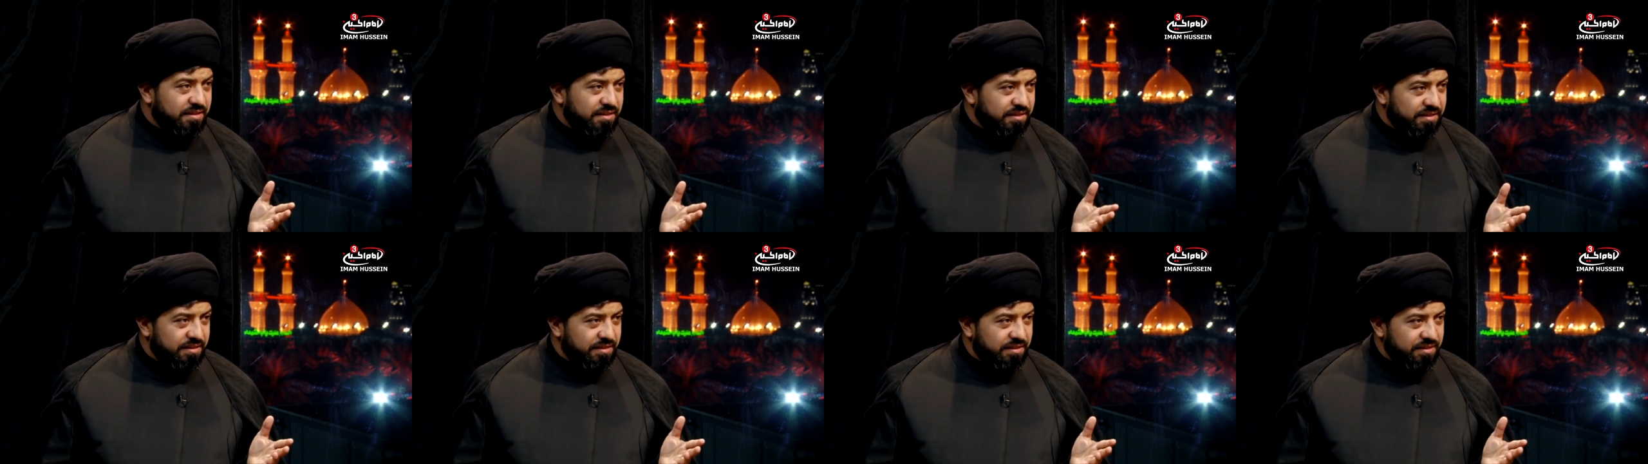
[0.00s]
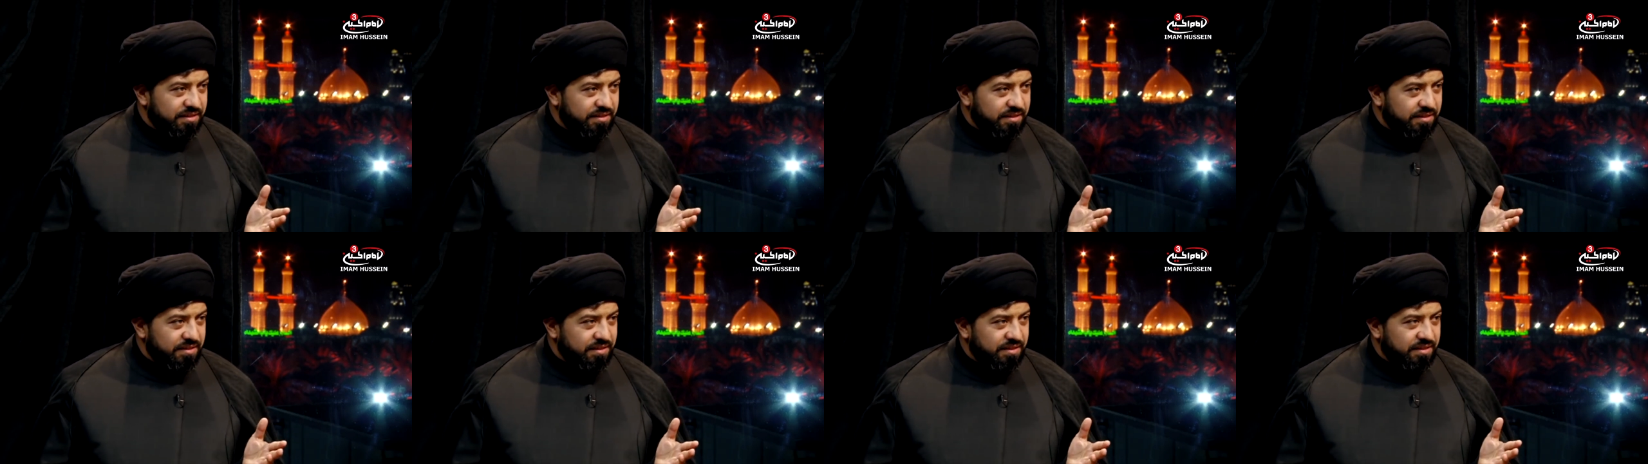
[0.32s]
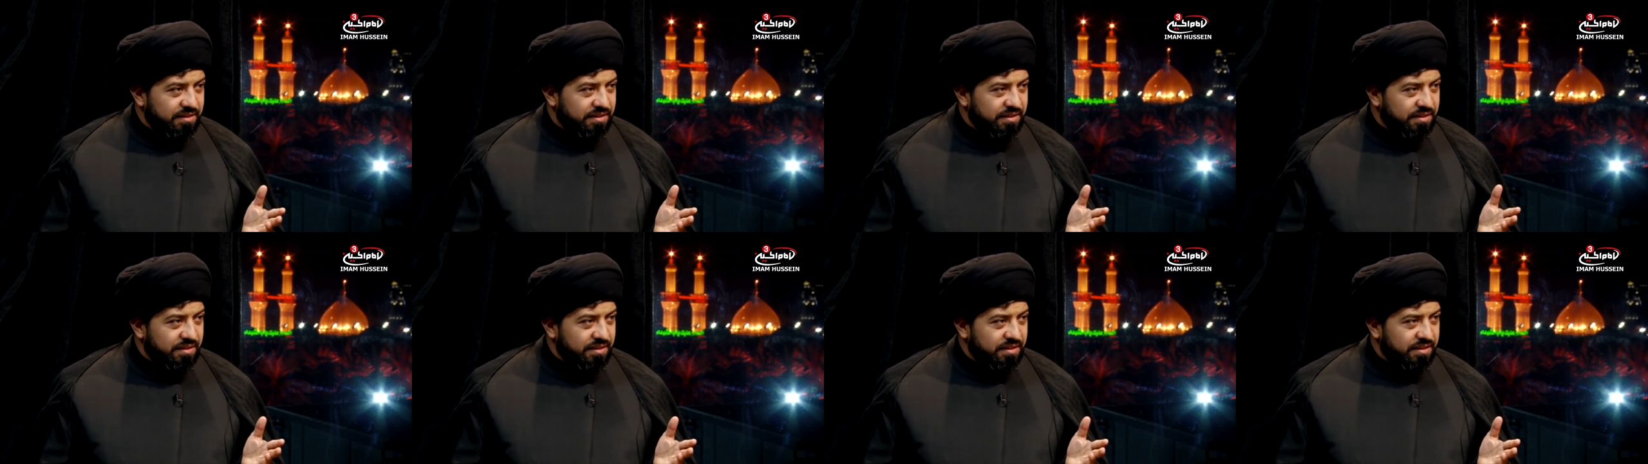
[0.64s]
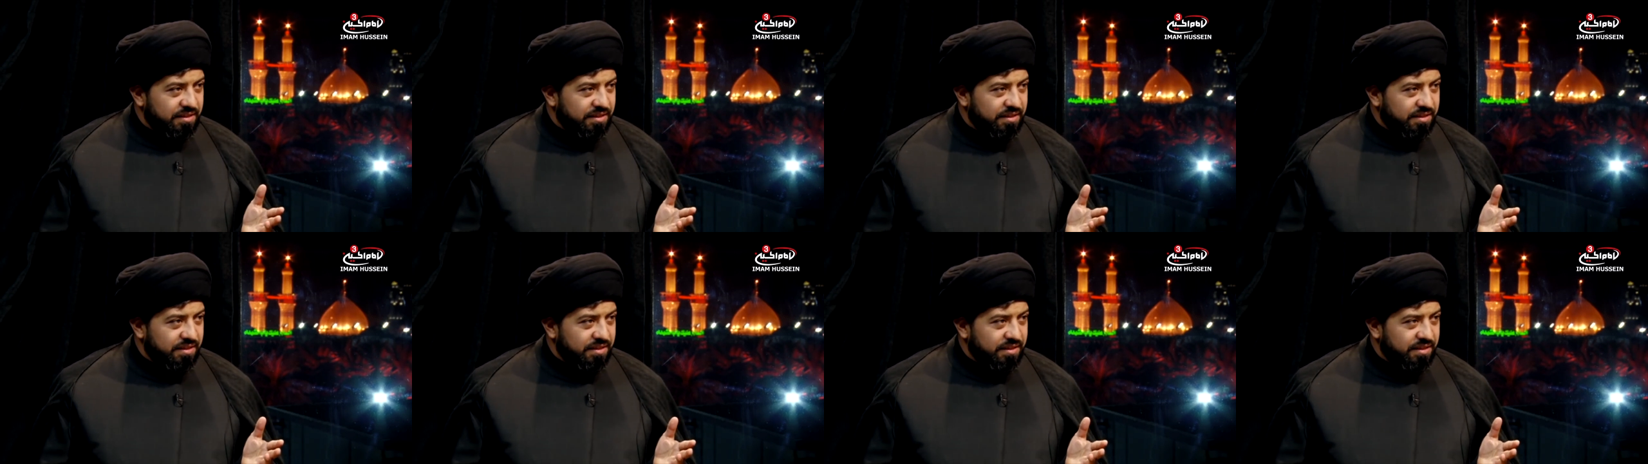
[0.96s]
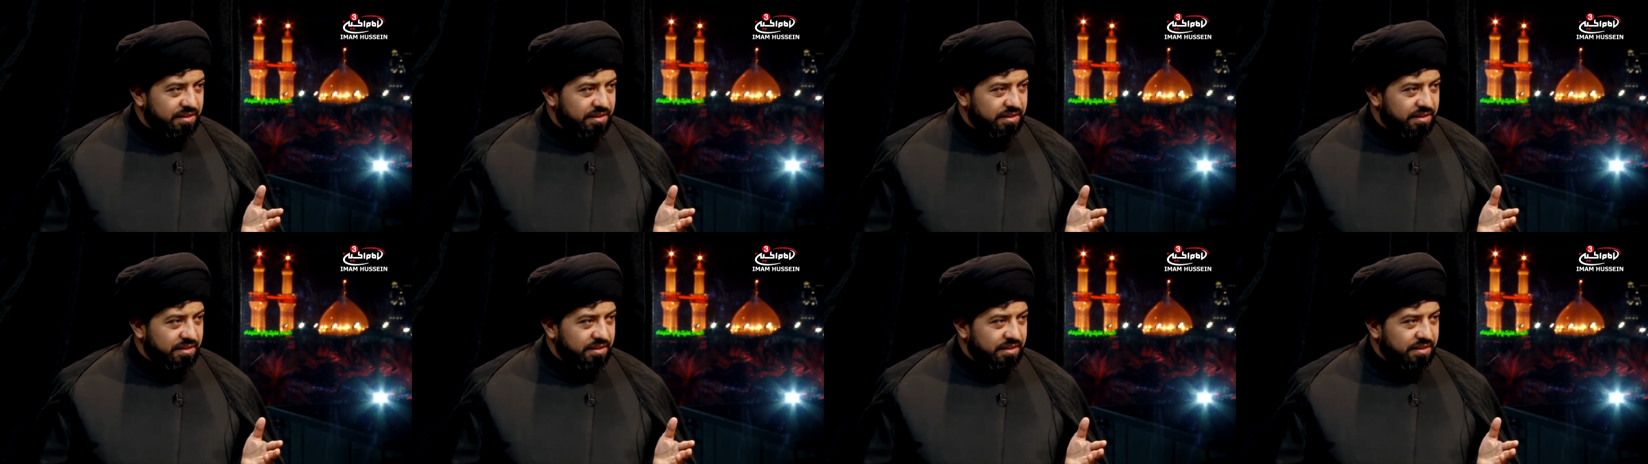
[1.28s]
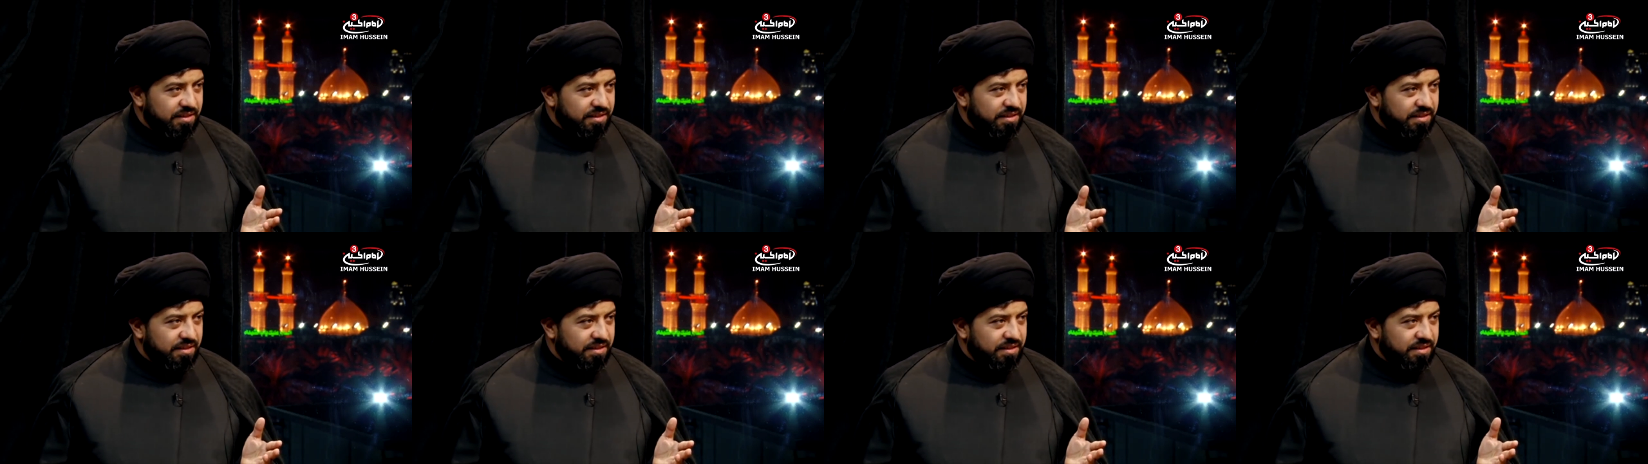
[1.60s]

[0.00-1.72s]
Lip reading: (silence)